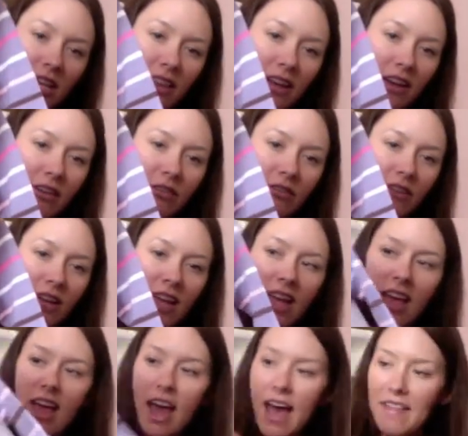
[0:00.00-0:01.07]
I love,
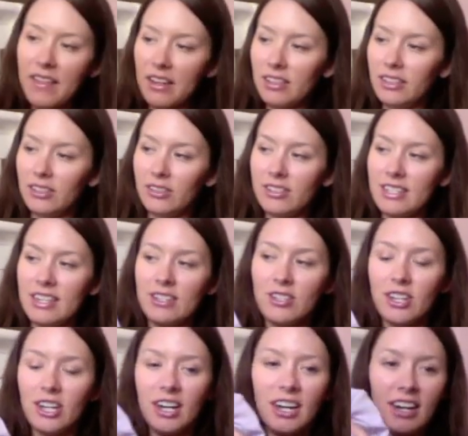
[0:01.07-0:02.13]
and then a little
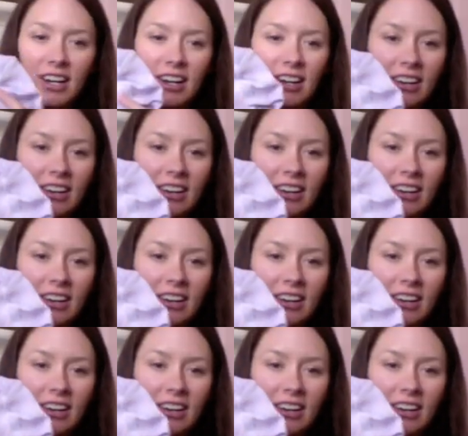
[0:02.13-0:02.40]
t-shirt